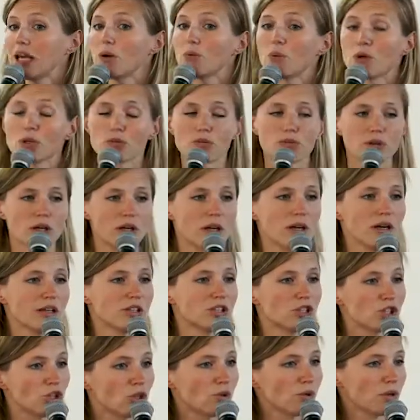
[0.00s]
in what we
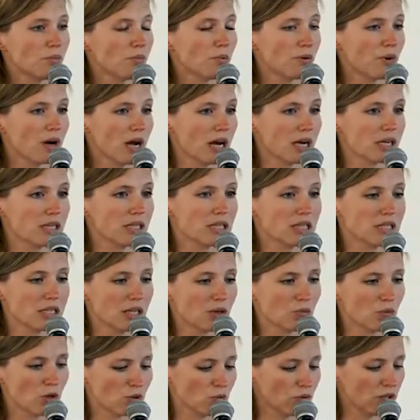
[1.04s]
do in practice
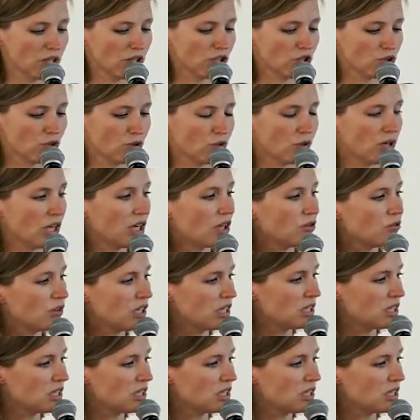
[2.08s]
and what we do in